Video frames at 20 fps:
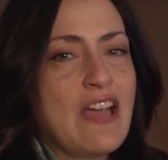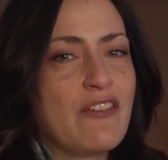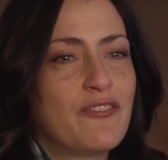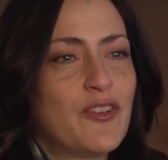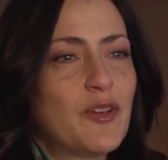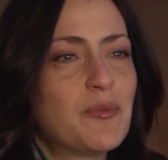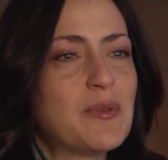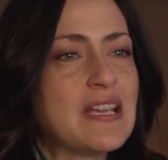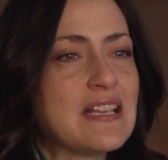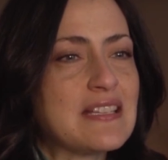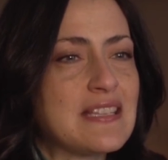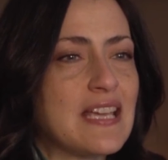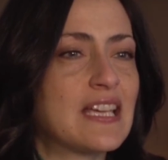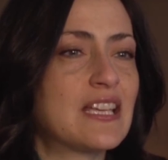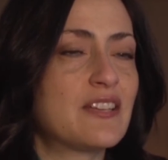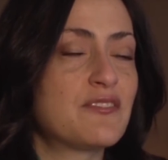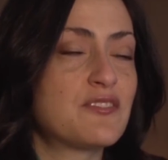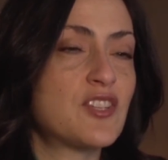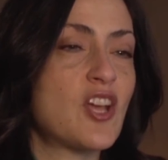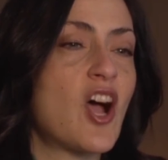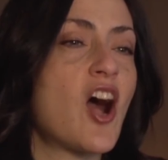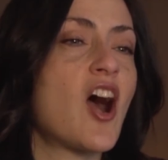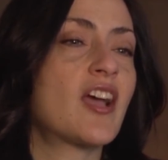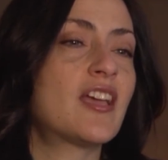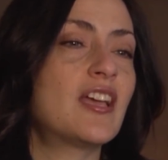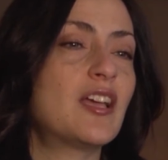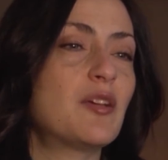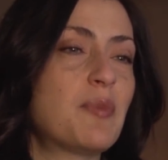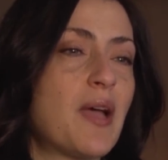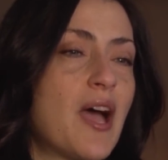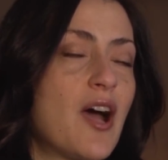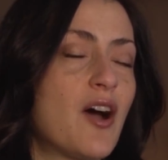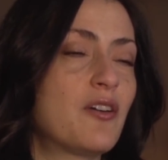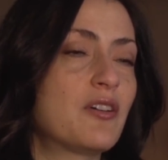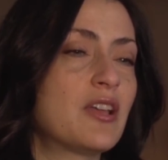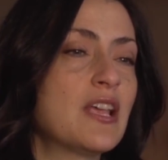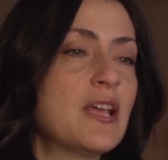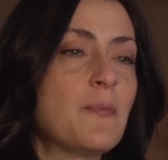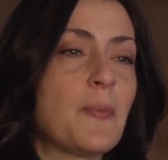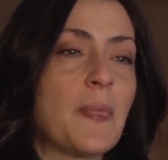Filming executives talking
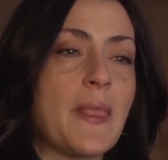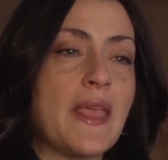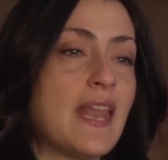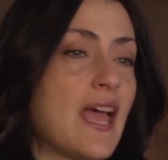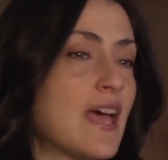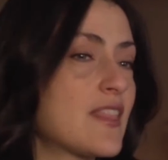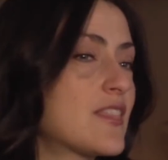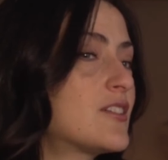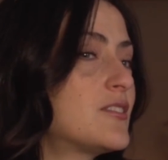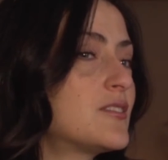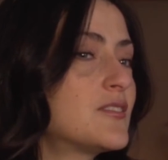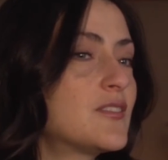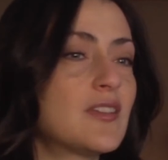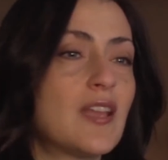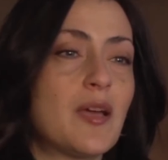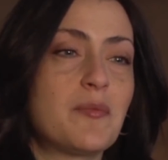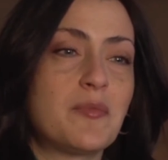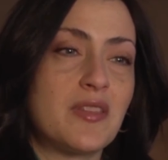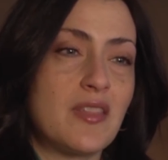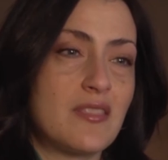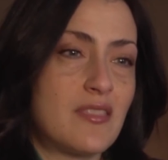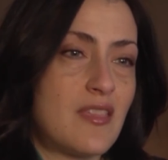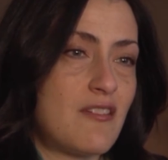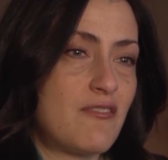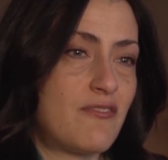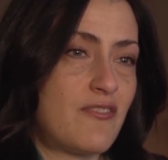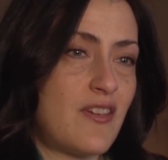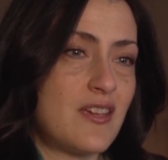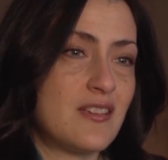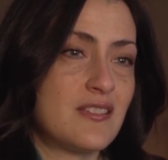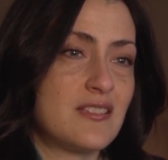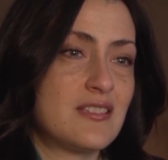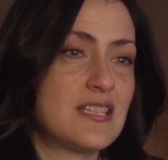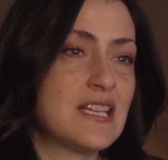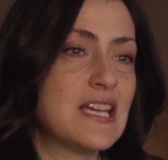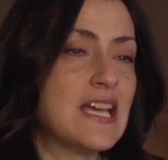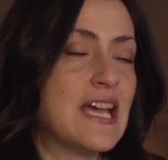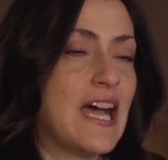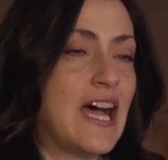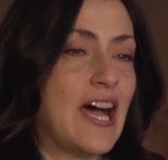about an ethical dilemma that they faced
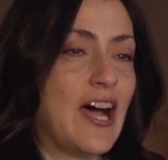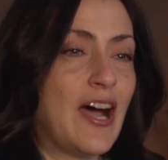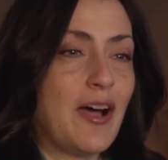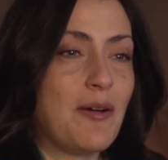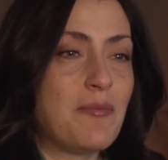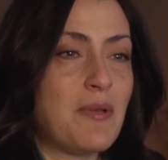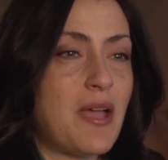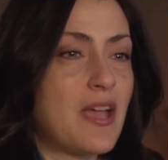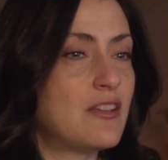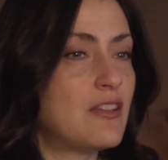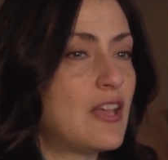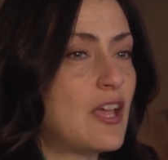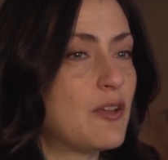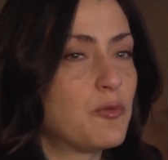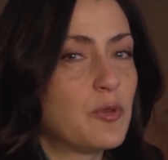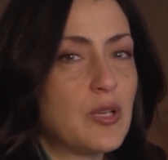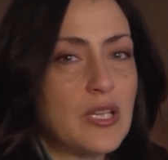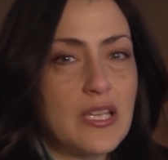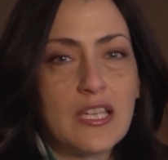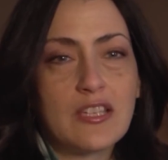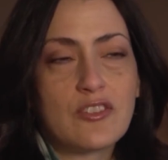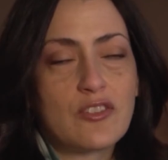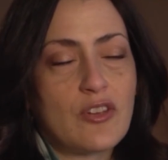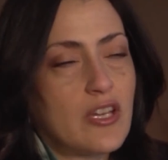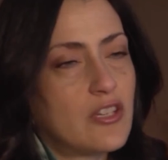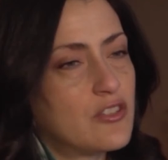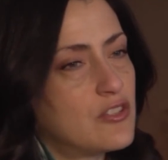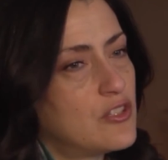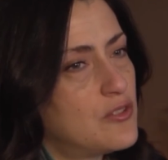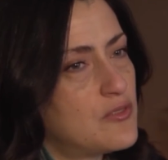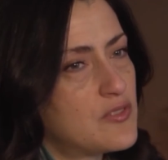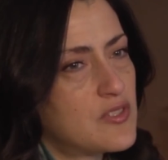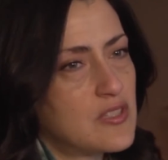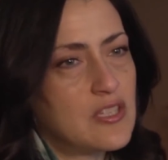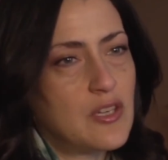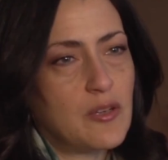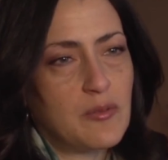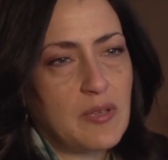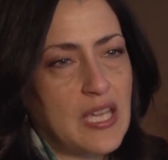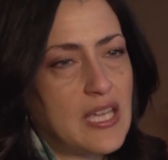um, and, and really trying to use
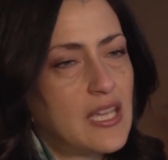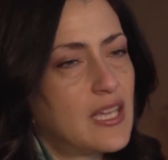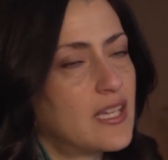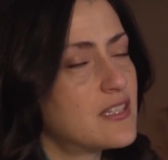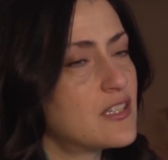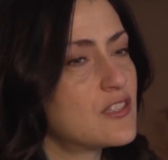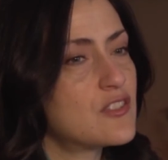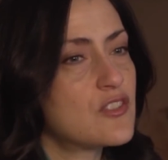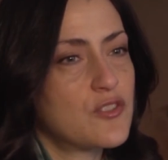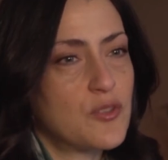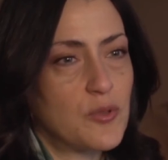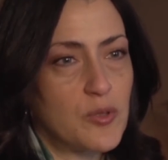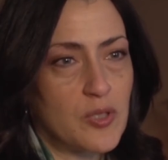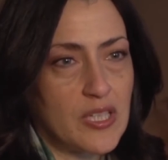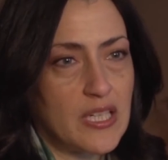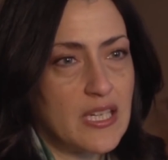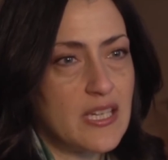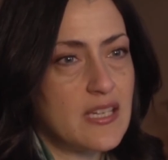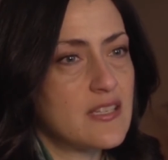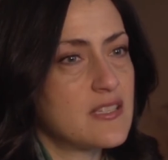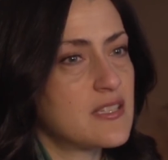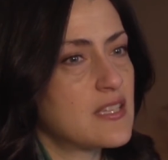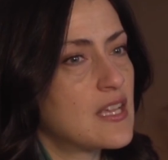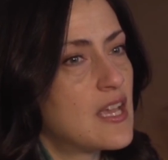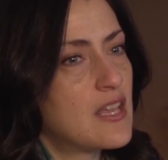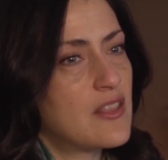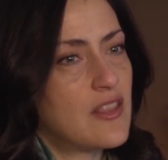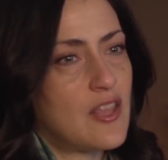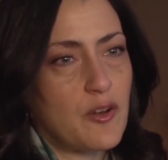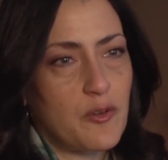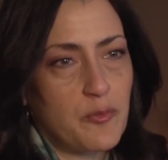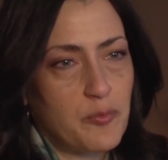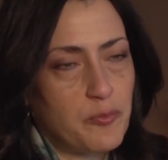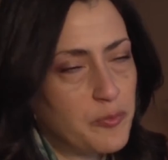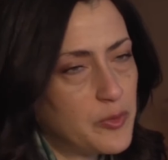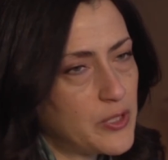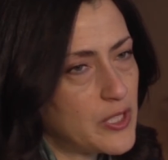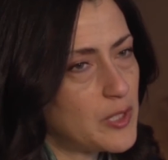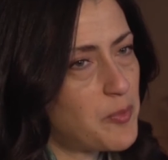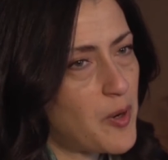you know candid stories that are
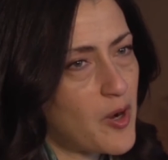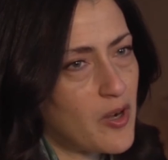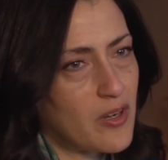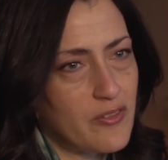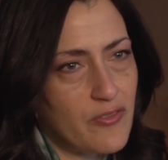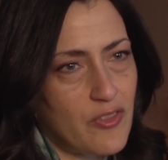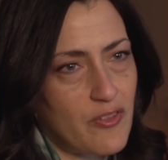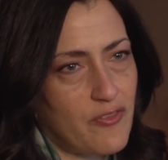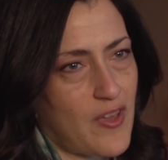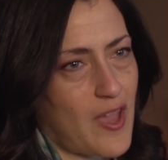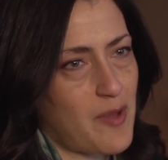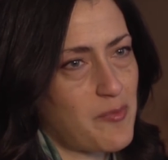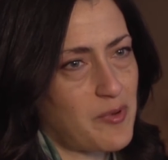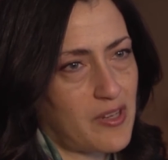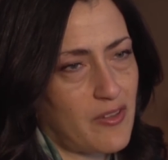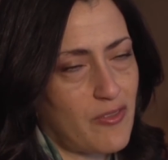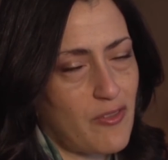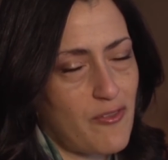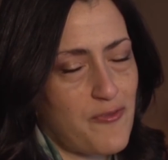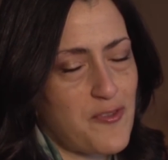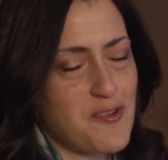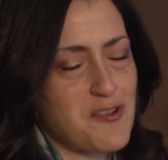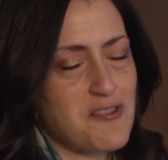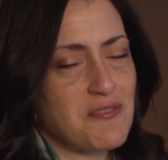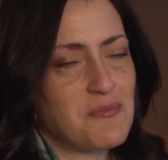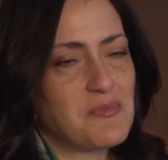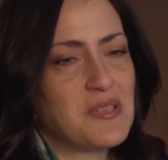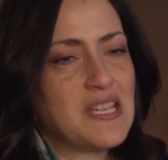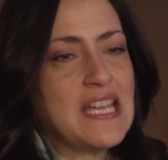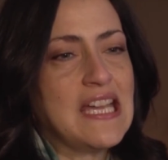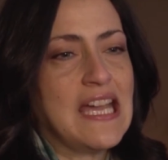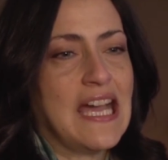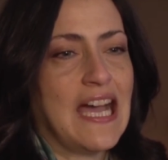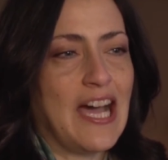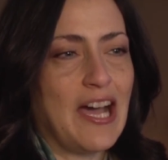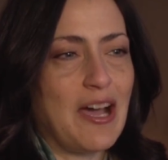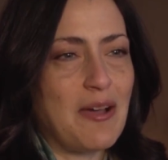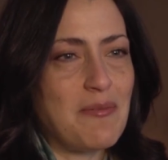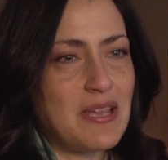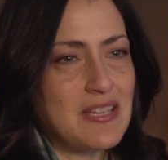really part of the fabric of the firm
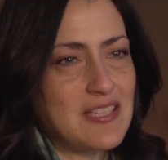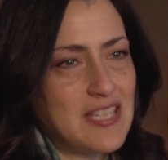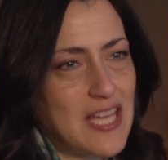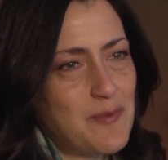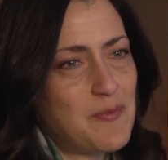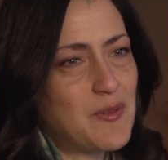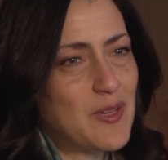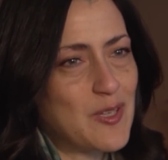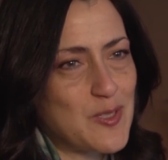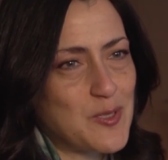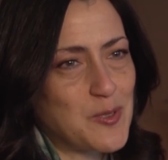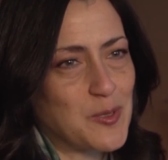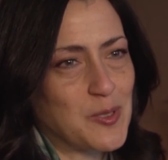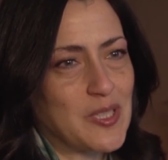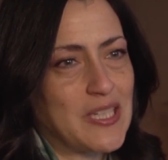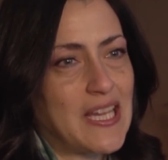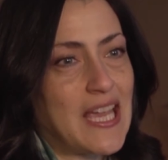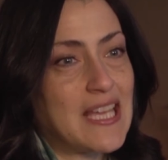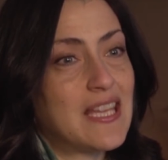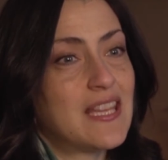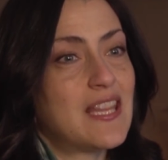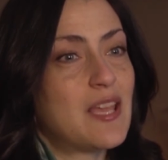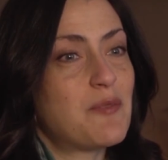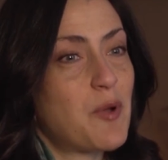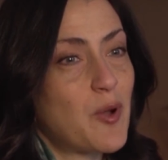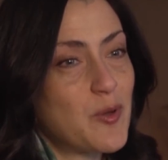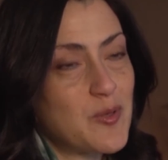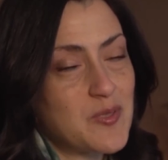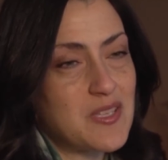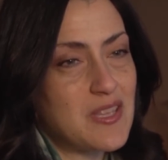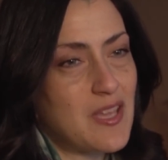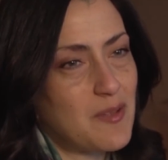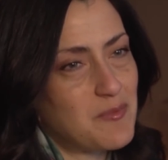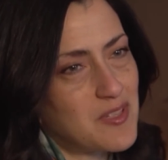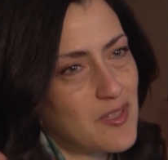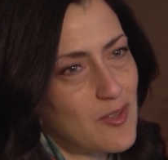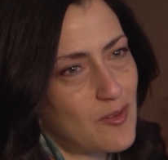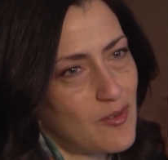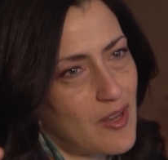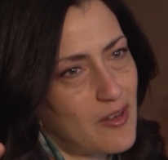um, and taping a story and then they posted them
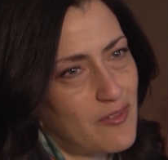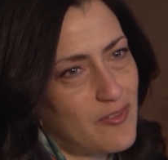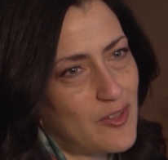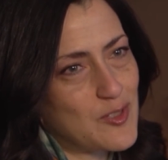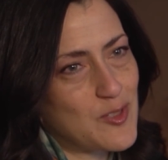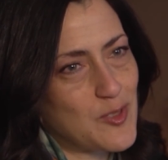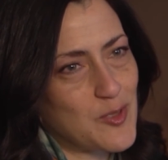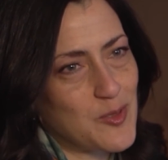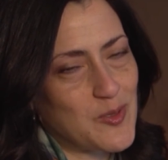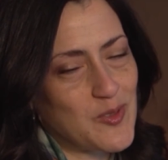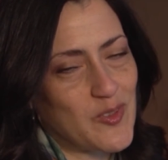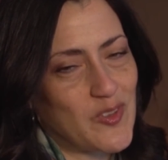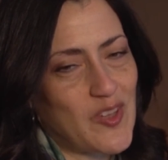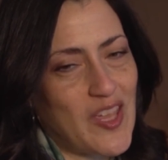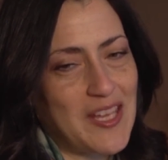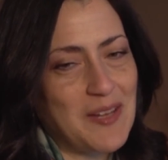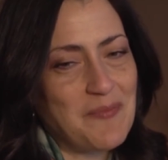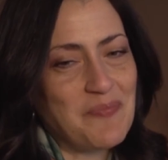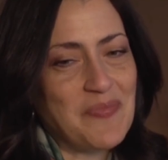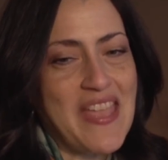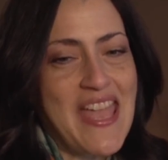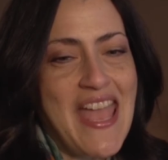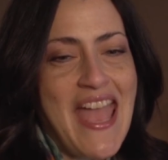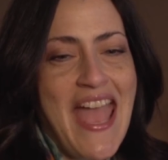to their kind of internal site.